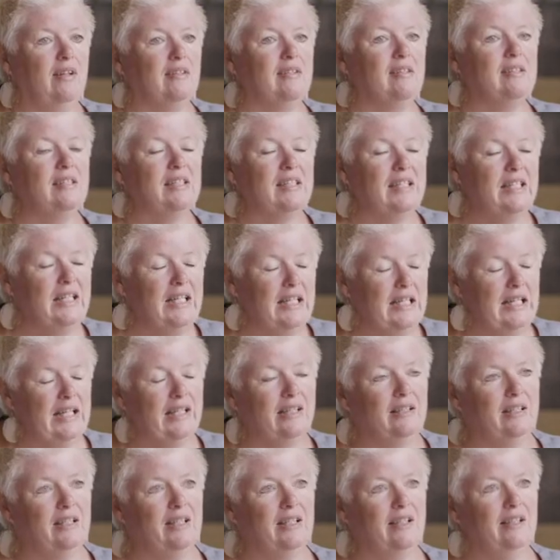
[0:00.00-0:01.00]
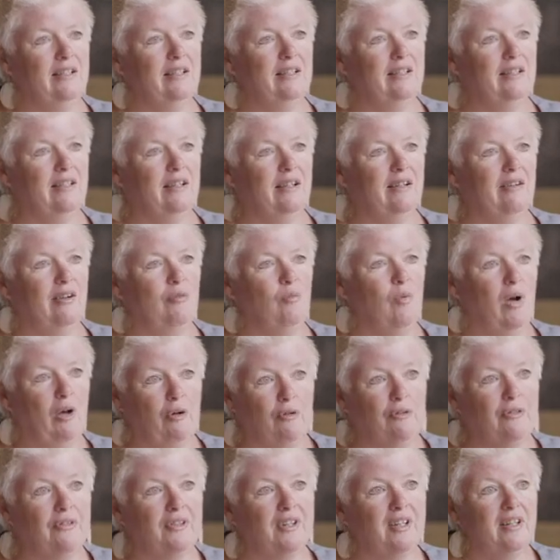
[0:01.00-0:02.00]
exceedingly
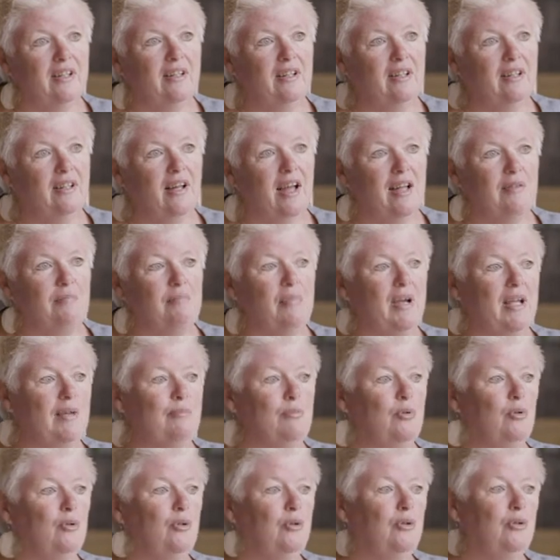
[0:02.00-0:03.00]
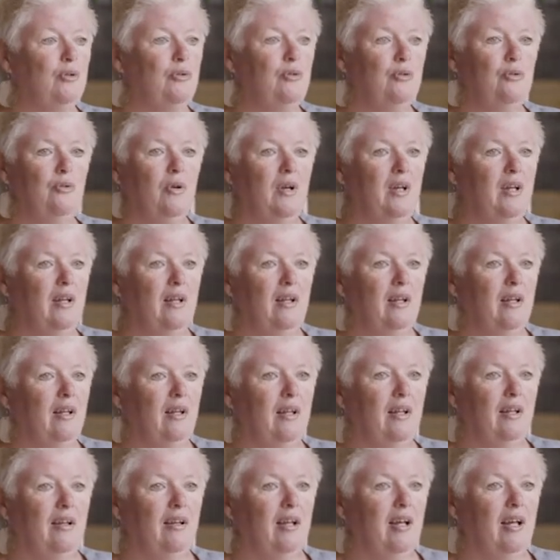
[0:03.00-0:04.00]
wealthy and people who
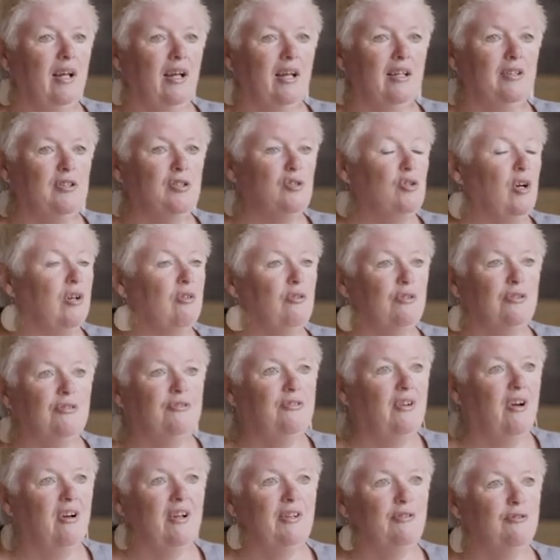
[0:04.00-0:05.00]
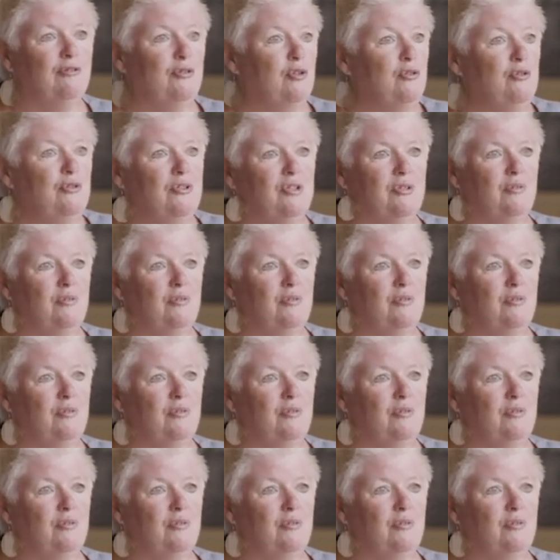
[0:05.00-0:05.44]
struggle to find food